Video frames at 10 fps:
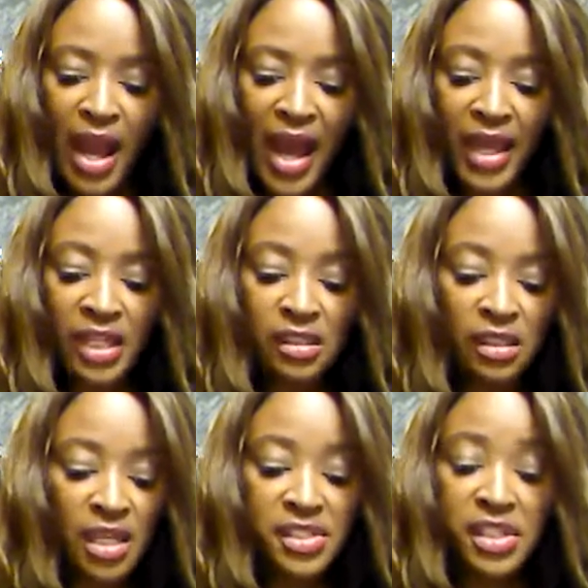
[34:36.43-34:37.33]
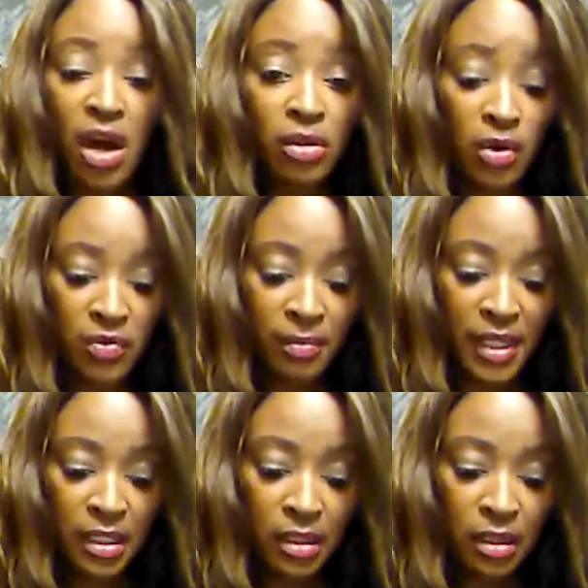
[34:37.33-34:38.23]
I had lust all over
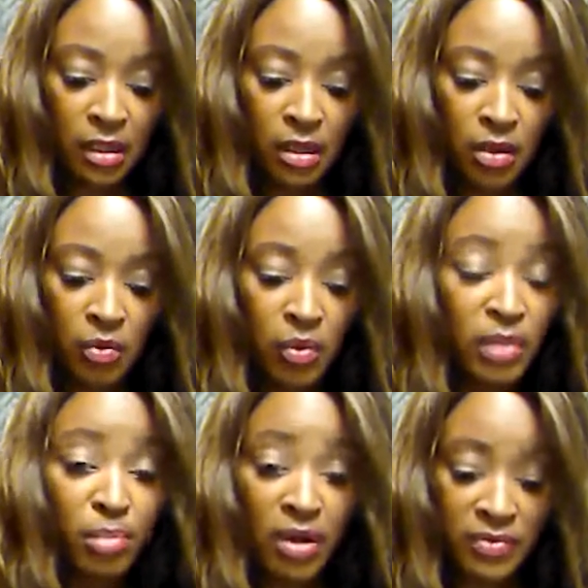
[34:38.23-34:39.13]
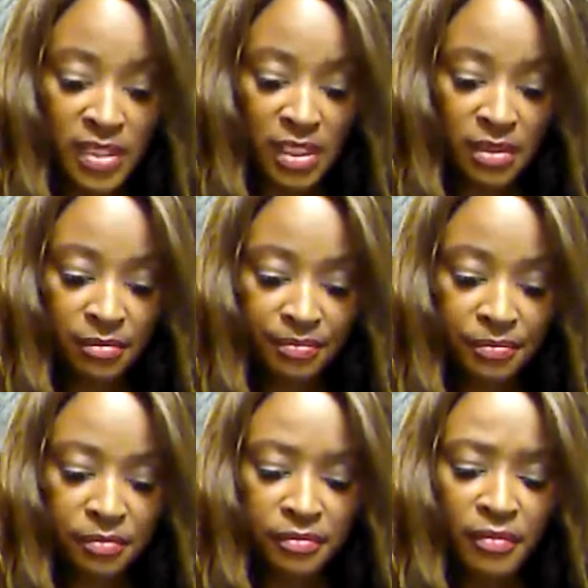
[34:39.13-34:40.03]
me. We both did.
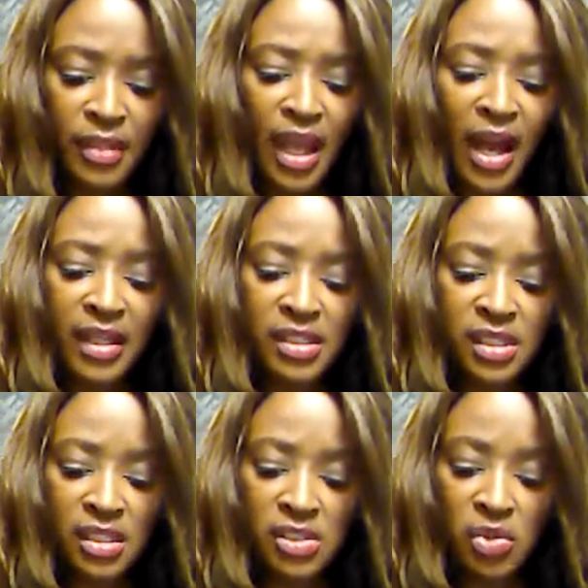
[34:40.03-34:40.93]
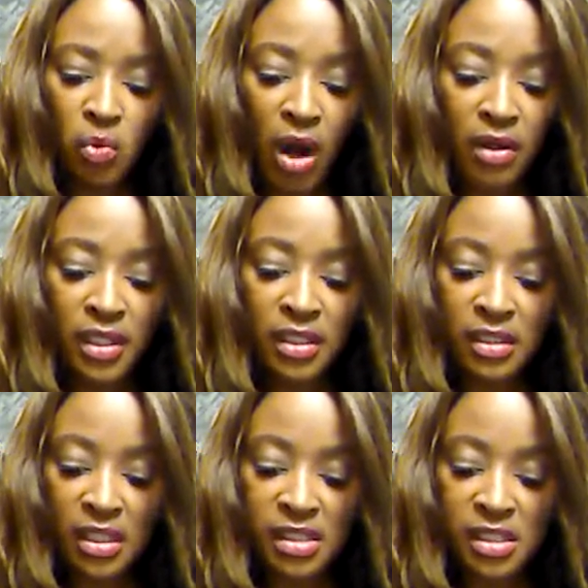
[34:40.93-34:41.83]
I continued to walk
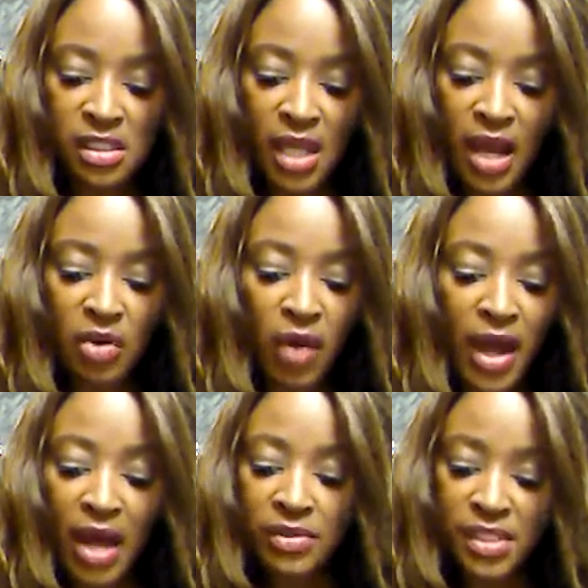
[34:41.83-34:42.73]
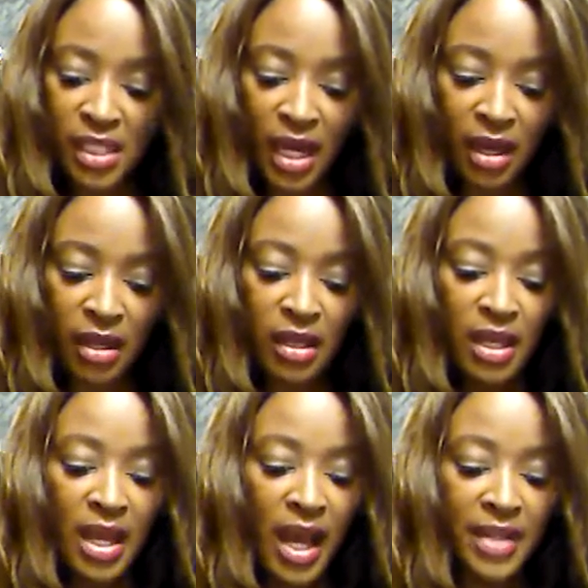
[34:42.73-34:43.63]
in lust until I cried out to God.
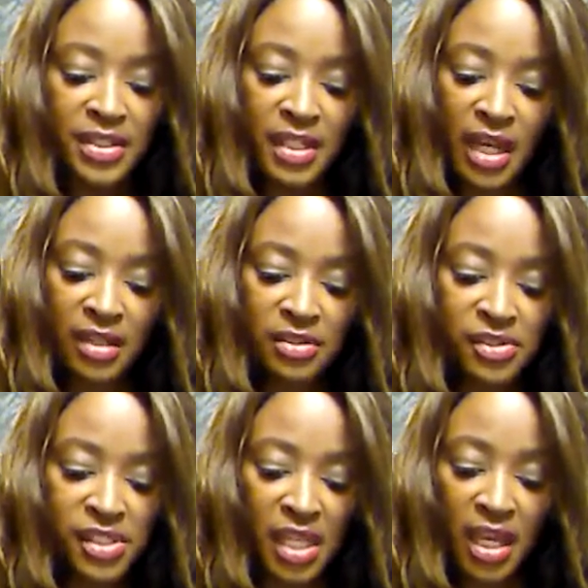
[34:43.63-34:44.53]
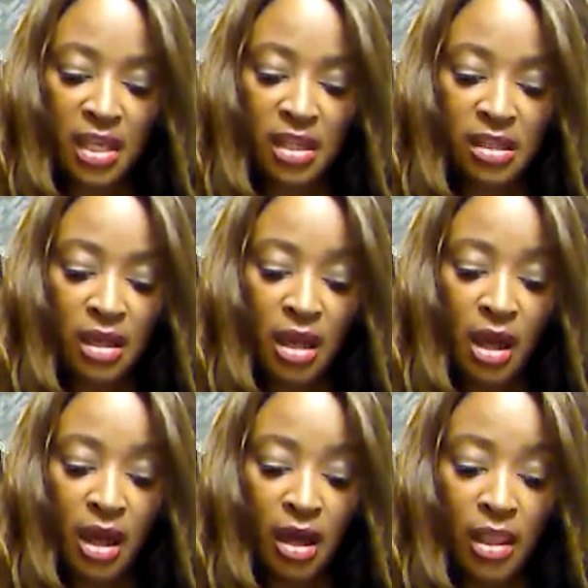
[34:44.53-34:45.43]
I did not understand
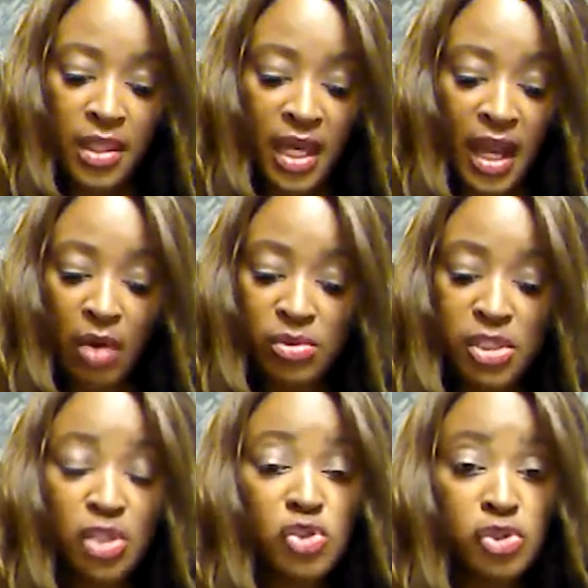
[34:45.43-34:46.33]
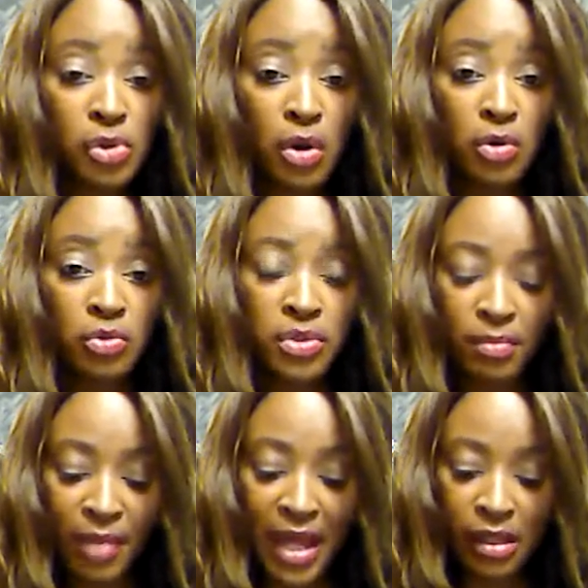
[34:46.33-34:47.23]
that I was
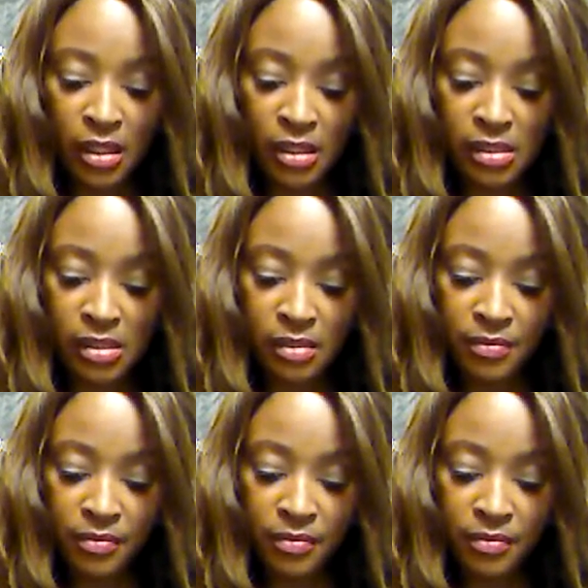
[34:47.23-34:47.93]
controlled by lust.